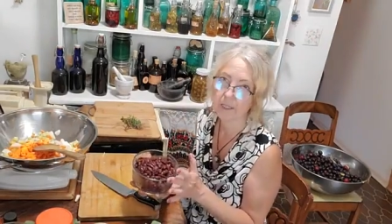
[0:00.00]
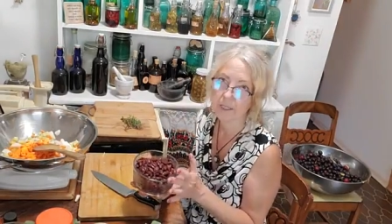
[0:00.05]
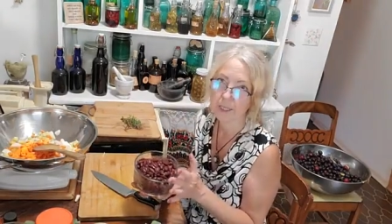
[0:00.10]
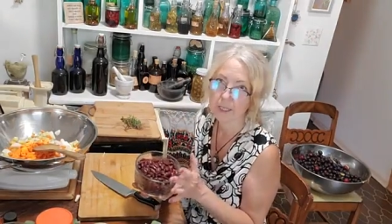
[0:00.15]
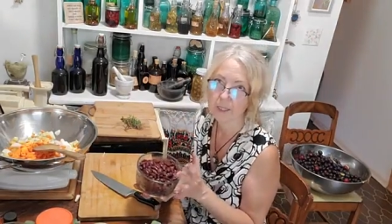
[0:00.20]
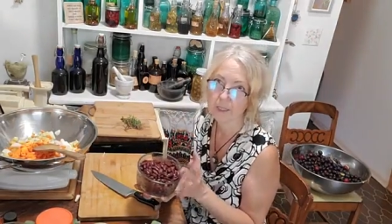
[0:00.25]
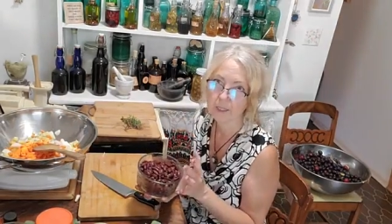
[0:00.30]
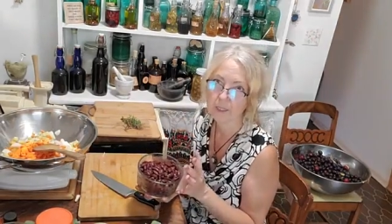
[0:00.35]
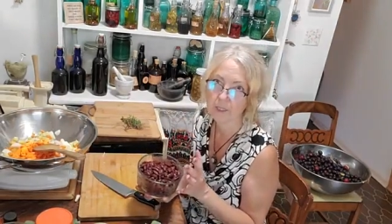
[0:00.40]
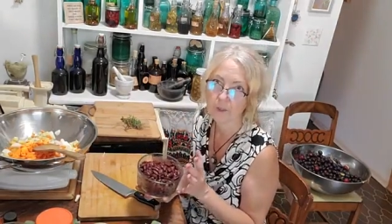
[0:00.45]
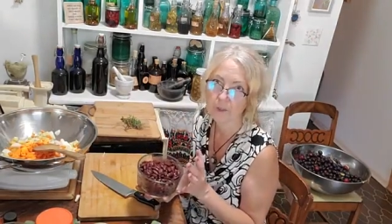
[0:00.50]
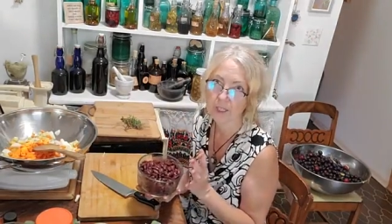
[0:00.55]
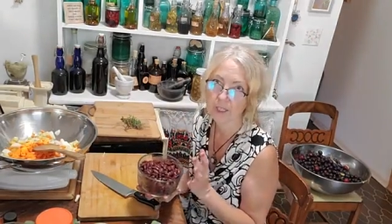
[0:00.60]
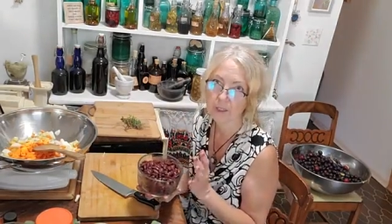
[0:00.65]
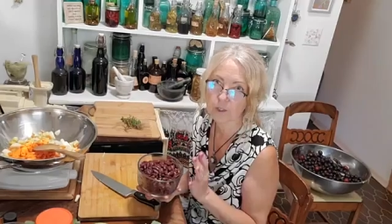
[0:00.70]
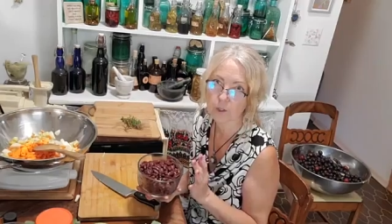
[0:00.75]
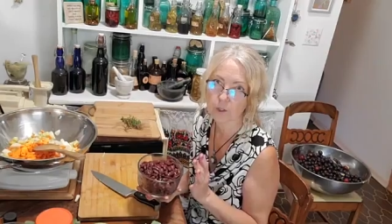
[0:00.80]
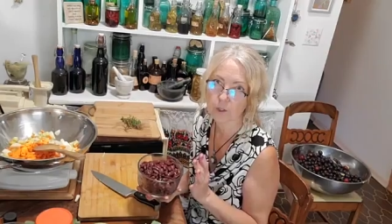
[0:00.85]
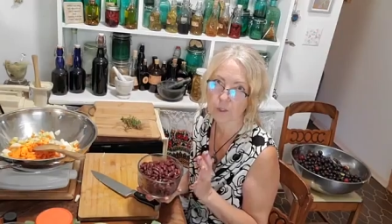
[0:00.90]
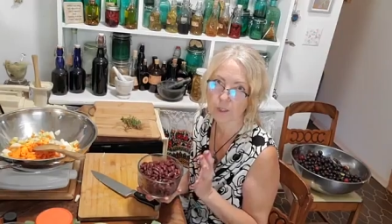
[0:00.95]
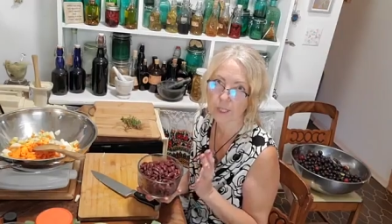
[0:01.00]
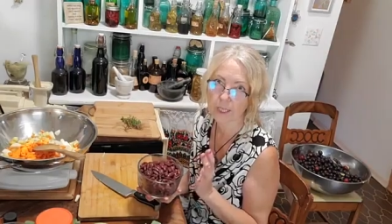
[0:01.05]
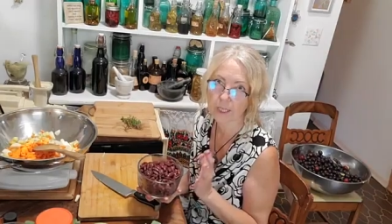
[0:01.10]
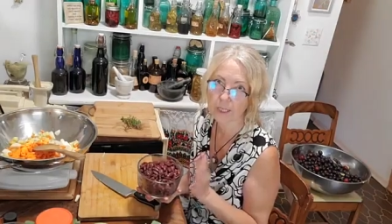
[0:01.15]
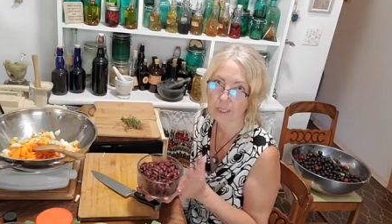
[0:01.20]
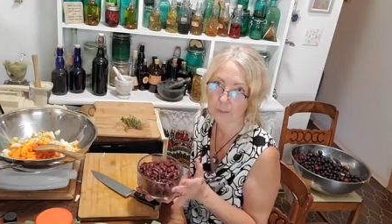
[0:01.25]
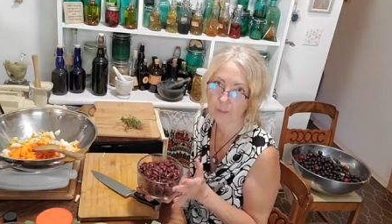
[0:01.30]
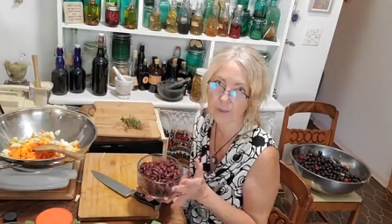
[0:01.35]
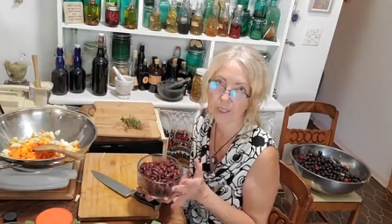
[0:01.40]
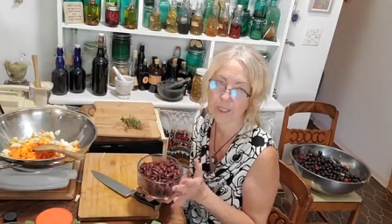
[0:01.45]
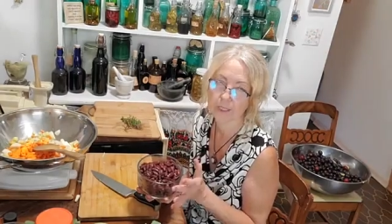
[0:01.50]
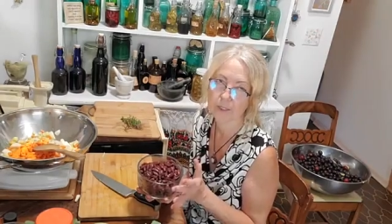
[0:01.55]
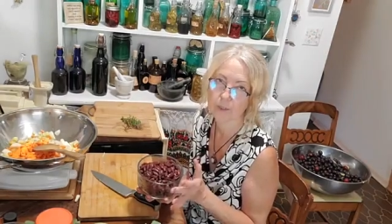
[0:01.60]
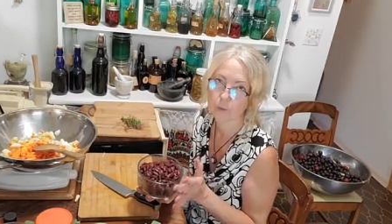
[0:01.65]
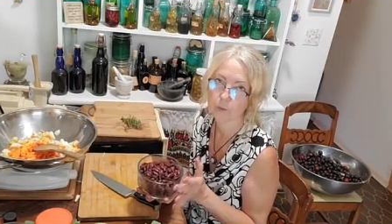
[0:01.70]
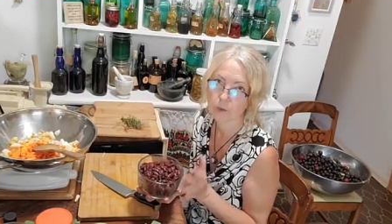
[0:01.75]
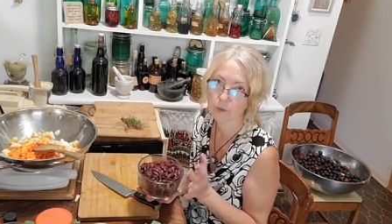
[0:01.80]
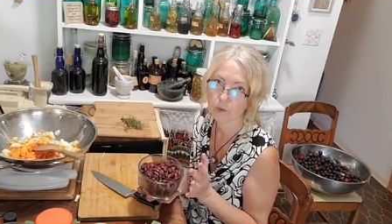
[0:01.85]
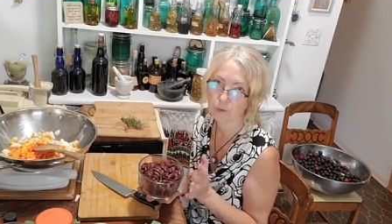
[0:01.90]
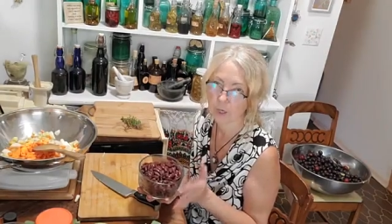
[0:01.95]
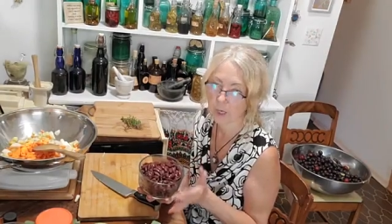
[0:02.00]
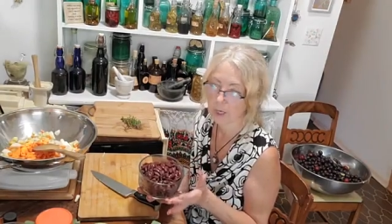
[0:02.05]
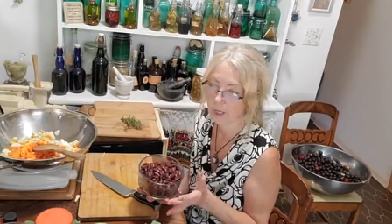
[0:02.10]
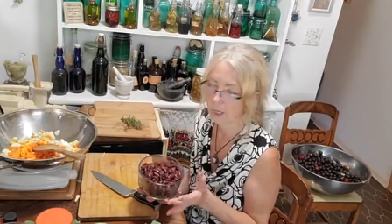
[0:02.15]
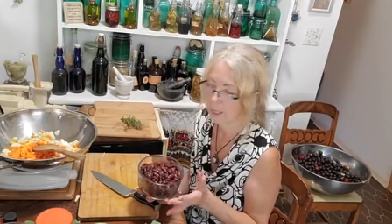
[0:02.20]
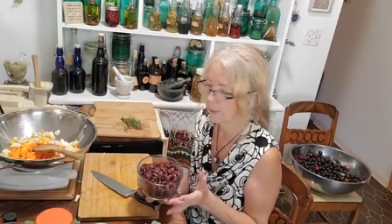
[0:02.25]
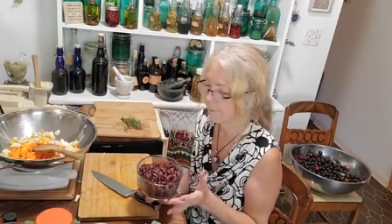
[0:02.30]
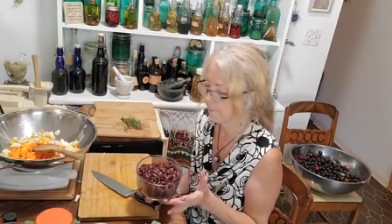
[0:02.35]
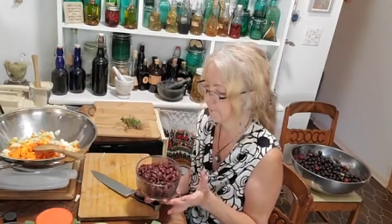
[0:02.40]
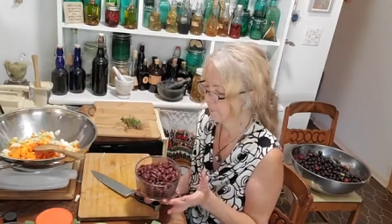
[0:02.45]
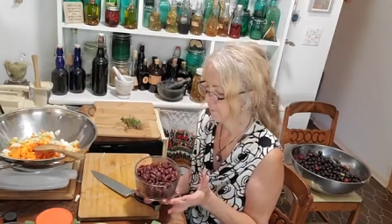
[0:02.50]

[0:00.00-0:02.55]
And so these are kidney beans that were dry.